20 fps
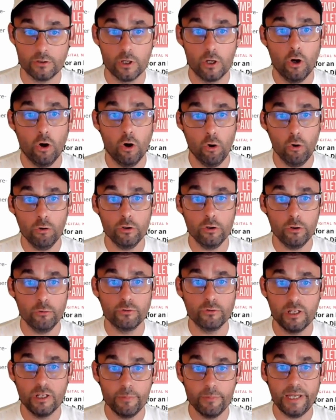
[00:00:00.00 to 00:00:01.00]
although they
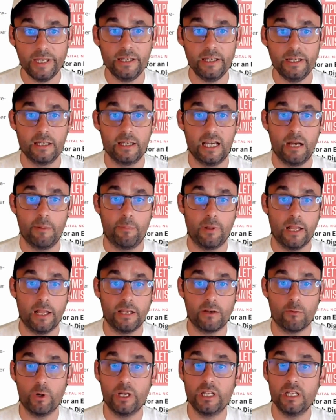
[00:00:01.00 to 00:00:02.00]
may apply
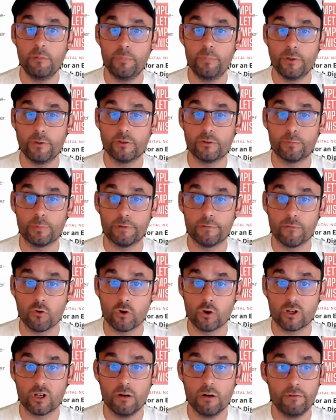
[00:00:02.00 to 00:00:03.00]
waiting periods before
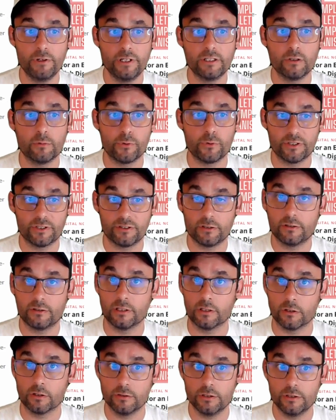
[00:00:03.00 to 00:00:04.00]
covering the pre-existing
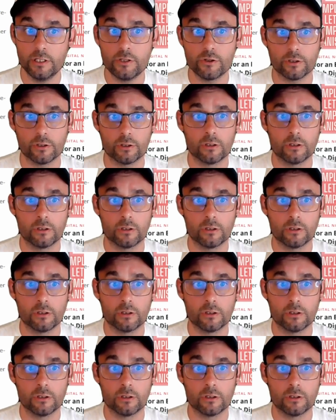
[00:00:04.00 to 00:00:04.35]
condition.